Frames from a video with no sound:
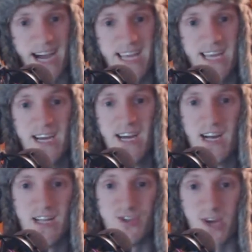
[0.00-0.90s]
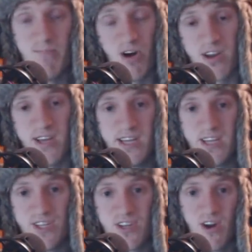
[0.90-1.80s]
height? Draymond, he
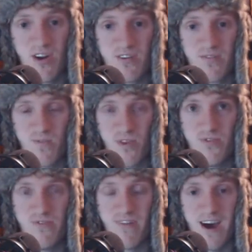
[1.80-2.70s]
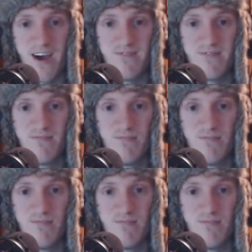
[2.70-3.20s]
can guard 1 through 5,